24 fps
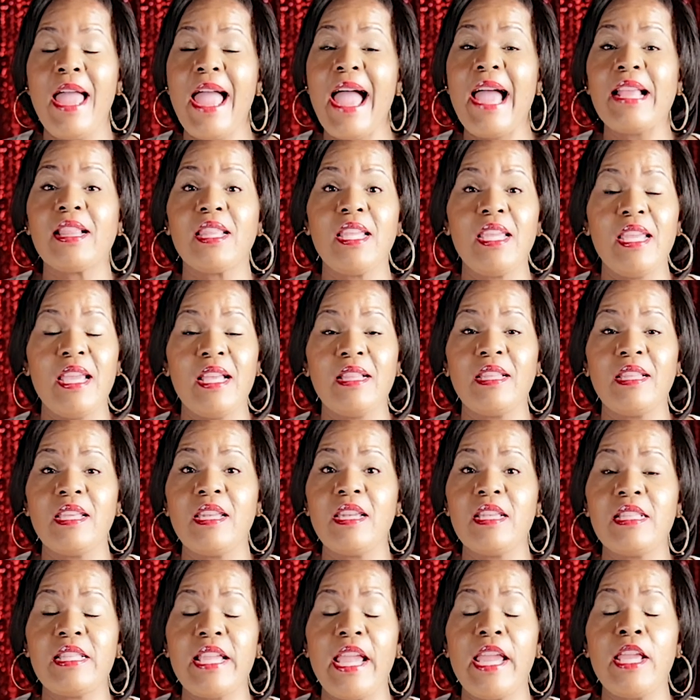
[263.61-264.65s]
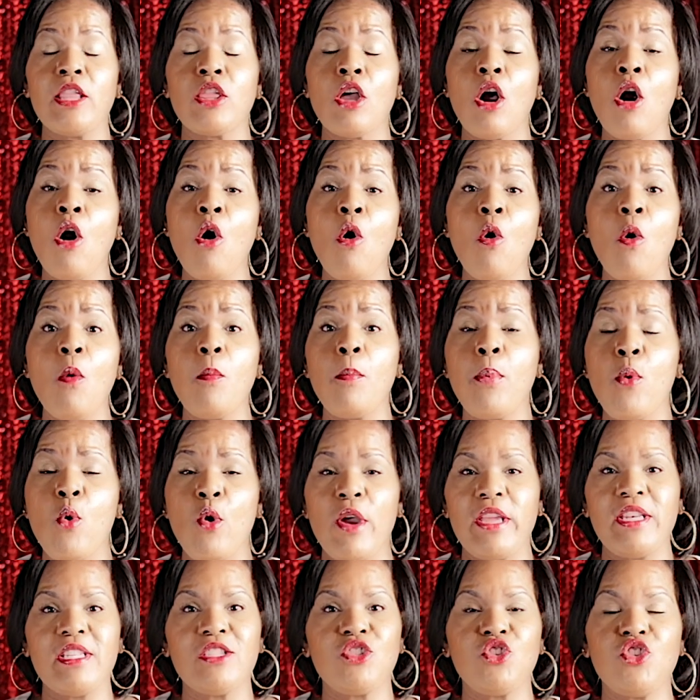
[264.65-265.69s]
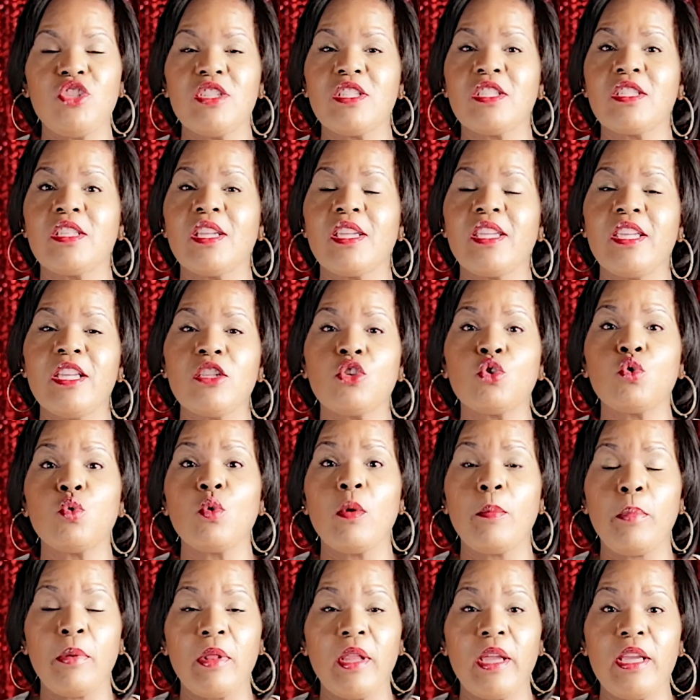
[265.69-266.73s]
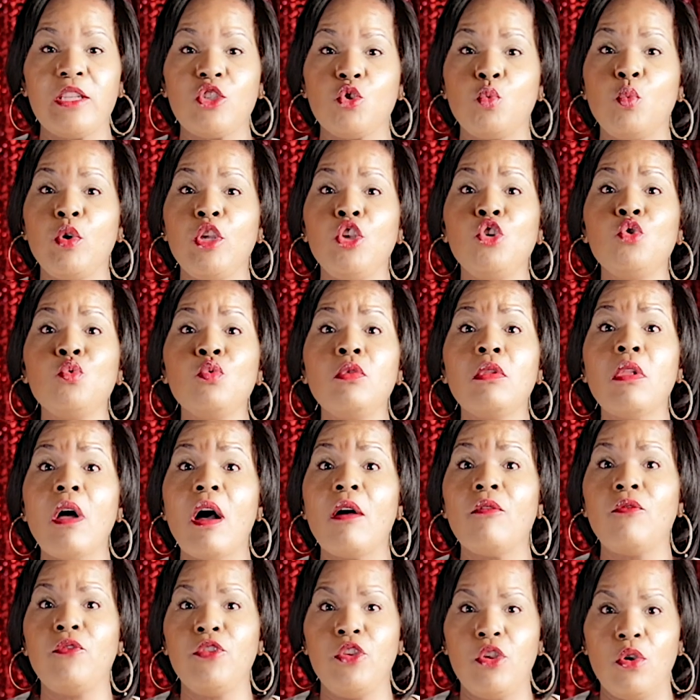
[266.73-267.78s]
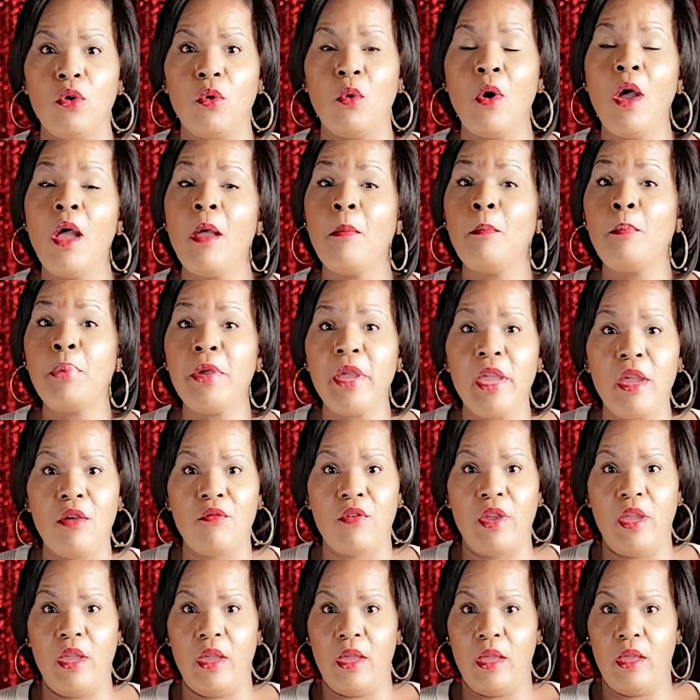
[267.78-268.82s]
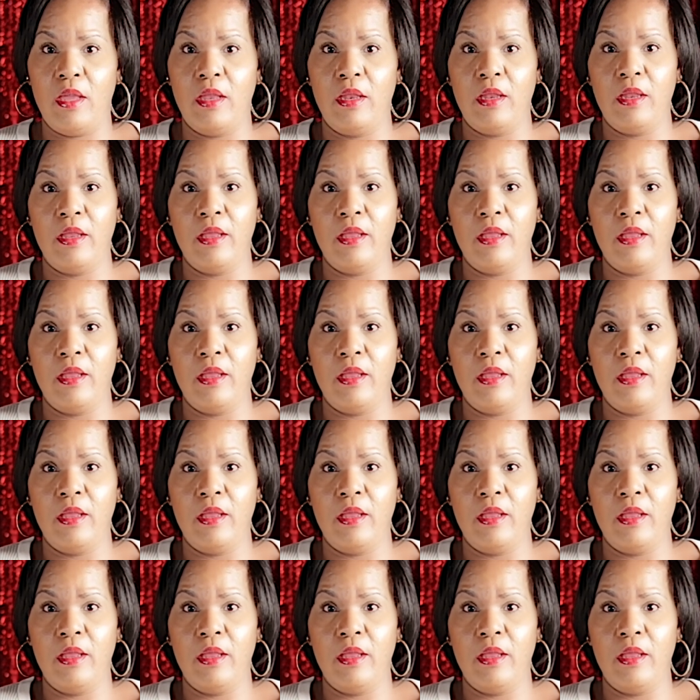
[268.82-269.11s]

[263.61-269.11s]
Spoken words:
At the end of the day, the whole point is just to get to a place where you love you, period.